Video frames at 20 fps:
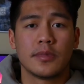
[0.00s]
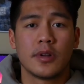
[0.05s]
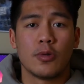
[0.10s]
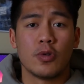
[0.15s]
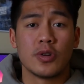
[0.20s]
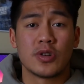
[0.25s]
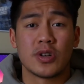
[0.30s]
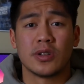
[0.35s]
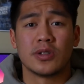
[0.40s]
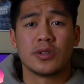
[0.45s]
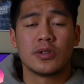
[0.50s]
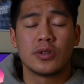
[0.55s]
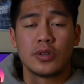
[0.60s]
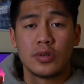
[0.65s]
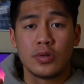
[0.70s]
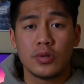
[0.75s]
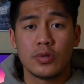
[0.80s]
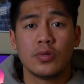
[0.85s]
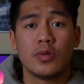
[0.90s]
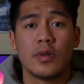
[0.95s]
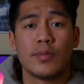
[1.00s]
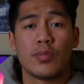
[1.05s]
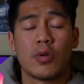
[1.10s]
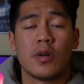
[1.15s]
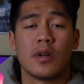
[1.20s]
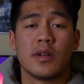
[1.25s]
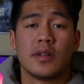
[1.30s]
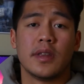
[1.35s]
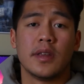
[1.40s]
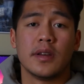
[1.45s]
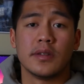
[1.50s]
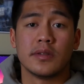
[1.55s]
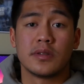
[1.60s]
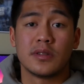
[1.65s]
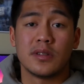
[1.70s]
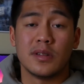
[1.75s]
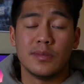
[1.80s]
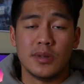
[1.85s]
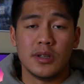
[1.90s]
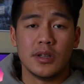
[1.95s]
which are two important things
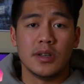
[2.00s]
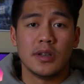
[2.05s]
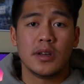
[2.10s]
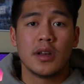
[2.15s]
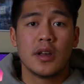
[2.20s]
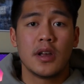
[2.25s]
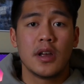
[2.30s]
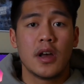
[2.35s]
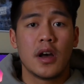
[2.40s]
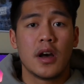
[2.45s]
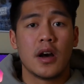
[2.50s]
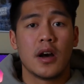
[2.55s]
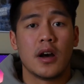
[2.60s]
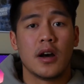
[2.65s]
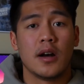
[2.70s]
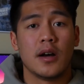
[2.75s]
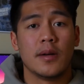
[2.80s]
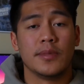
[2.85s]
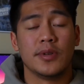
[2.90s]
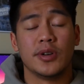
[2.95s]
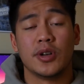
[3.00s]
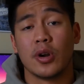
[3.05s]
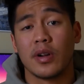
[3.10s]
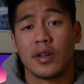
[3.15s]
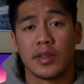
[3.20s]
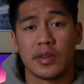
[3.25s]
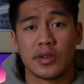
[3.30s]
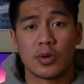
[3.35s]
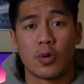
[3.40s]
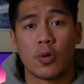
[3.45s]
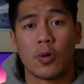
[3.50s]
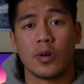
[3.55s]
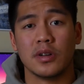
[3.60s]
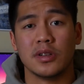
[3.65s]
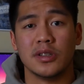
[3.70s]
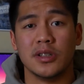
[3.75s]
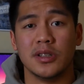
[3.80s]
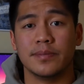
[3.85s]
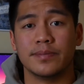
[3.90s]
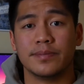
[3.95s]
to be during this
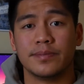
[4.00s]
quarantine.